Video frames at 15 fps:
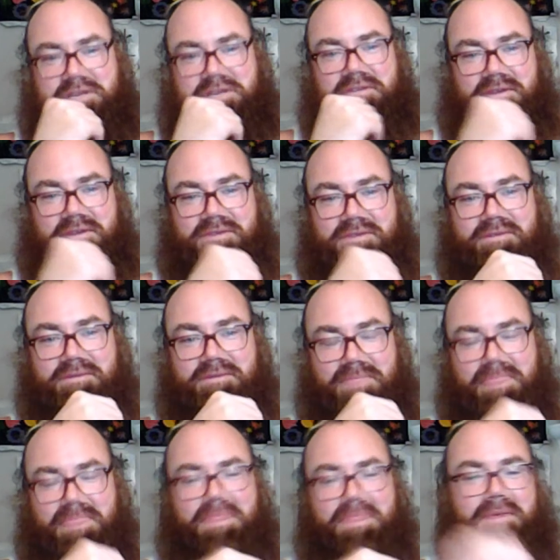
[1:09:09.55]
Fuck yeah.
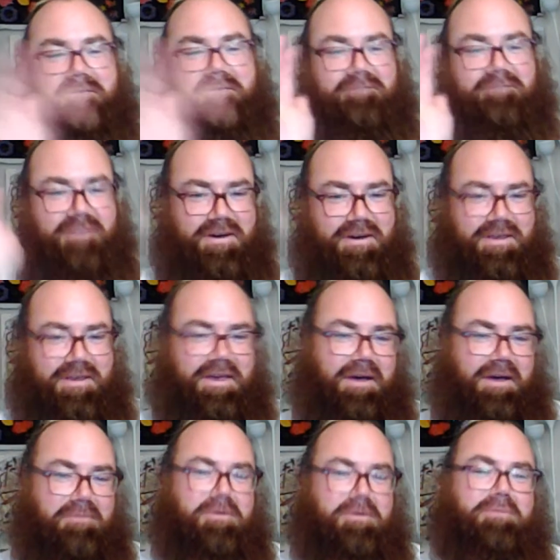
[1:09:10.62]
Woo woo.
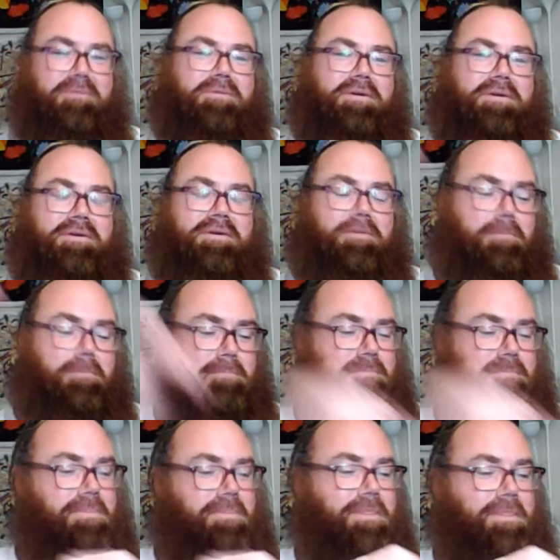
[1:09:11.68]
That's
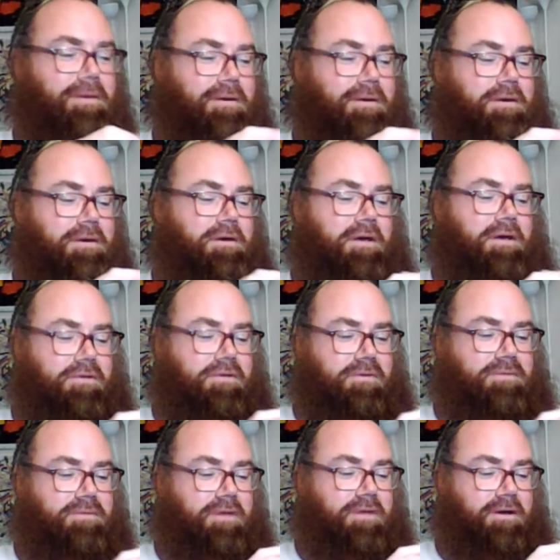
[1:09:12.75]
what I'm talking about,
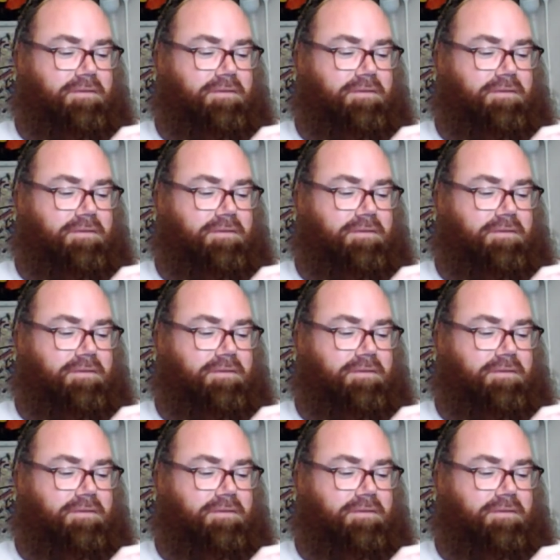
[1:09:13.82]
dude.